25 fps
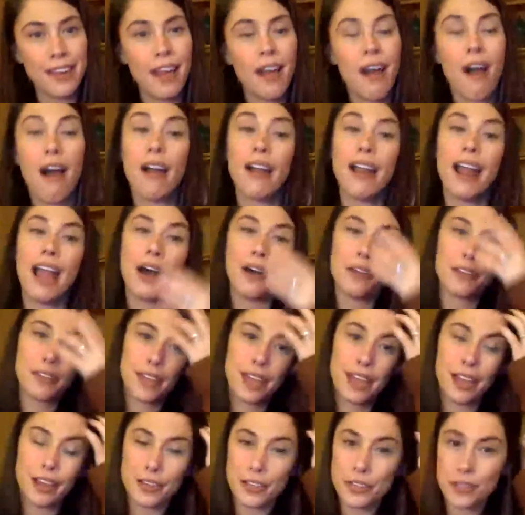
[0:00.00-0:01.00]
our
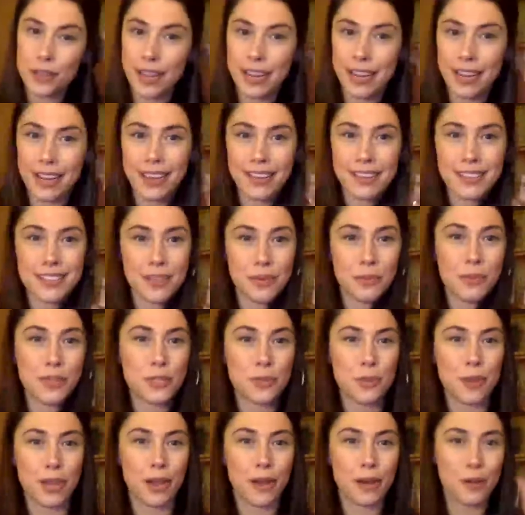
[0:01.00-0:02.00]
healthcare trainings in which
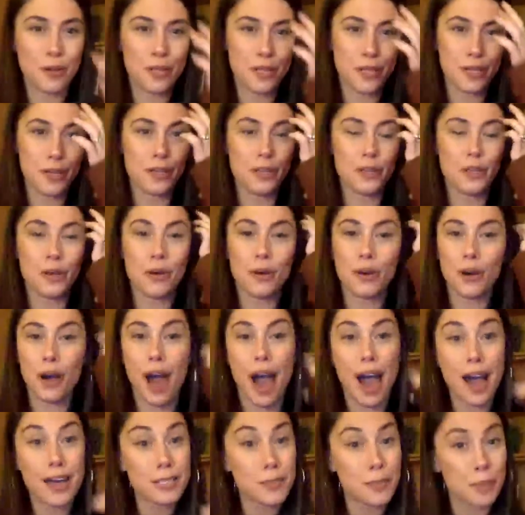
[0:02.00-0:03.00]
we go to local
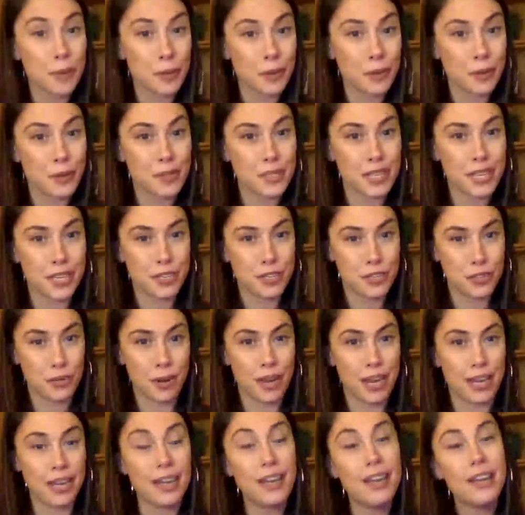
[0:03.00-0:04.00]
hospitals and
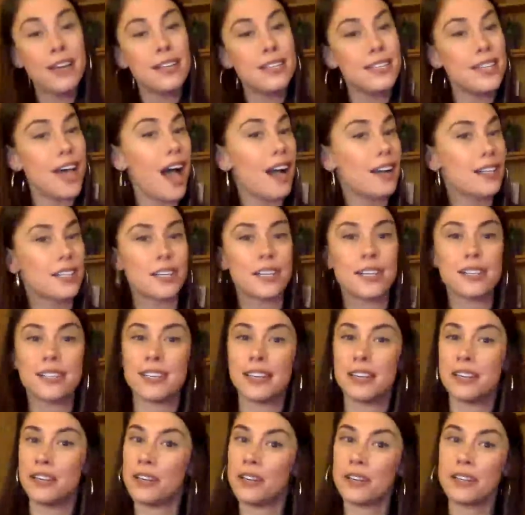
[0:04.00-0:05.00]
train doctors
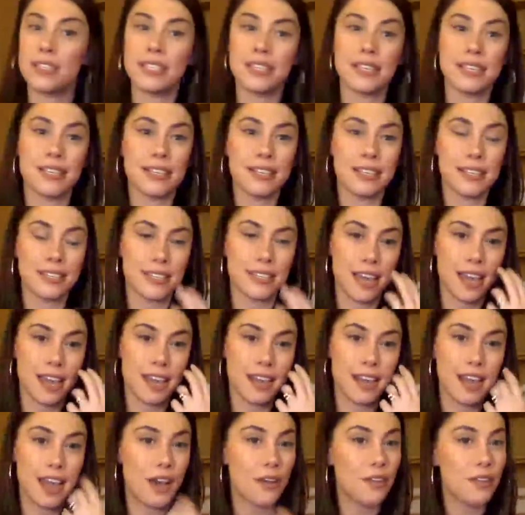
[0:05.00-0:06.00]
and nurses
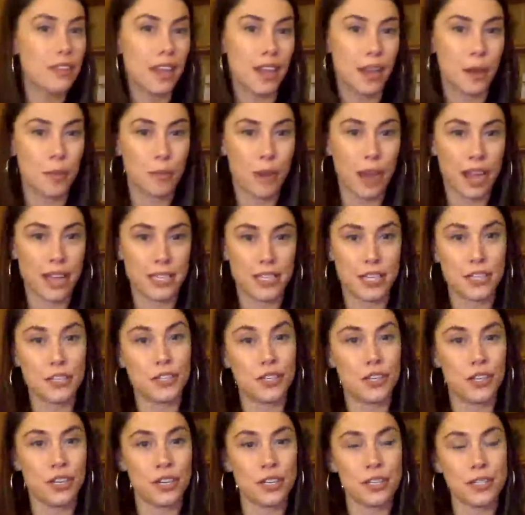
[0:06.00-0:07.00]
and healthcare
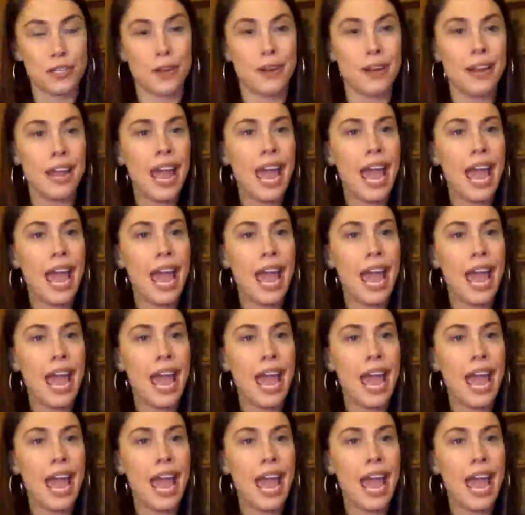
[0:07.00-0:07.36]
practitioners on